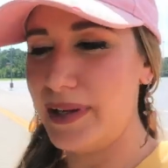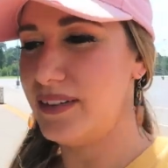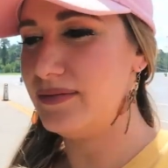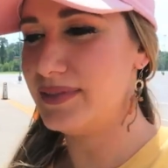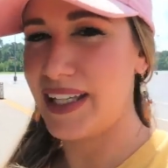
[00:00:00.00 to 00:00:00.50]

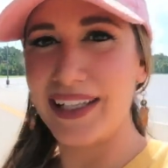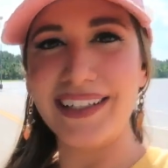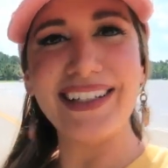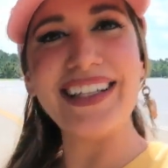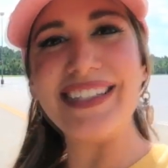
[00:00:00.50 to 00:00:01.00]
but
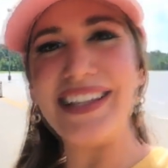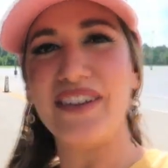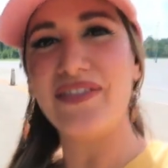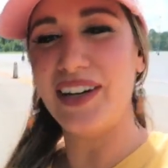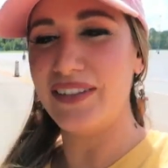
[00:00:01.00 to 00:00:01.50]
taking it easy,
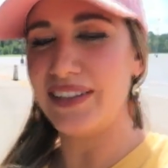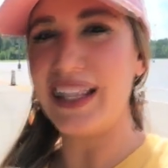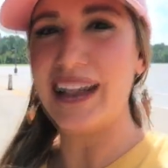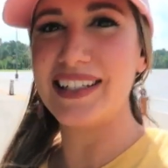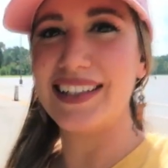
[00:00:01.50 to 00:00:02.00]
a fun,
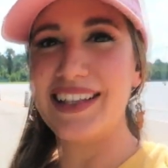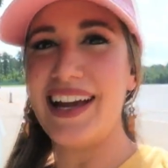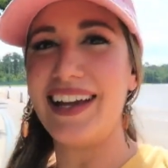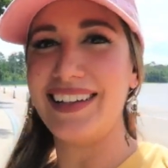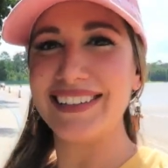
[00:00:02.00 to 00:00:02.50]
relaxing
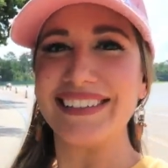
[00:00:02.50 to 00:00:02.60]
day.